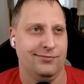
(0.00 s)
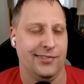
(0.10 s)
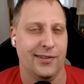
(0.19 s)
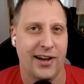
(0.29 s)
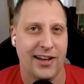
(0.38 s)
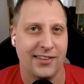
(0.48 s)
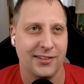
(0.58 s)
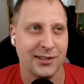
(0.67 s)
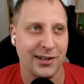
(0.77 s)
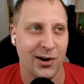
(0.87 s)
If I had to
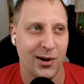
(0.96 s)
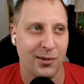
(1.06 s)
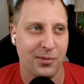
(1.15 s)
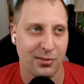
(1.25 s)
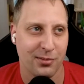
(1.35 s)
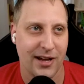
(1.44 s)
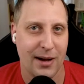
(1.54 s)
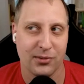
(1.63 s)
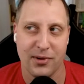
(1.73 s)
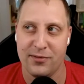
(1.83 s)
delete all but three apps
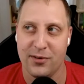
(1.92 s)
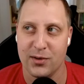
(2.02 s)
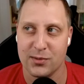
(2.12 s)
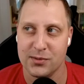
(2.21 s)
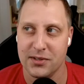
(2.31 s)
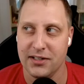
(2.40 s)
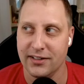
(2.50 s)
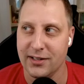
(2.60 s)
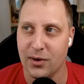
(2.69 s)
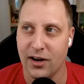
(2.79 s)
on my phone, yeah, which ones would I
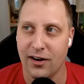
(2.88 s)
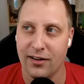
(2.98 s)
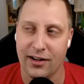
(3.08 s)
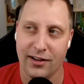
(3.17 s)
delete? Well, three.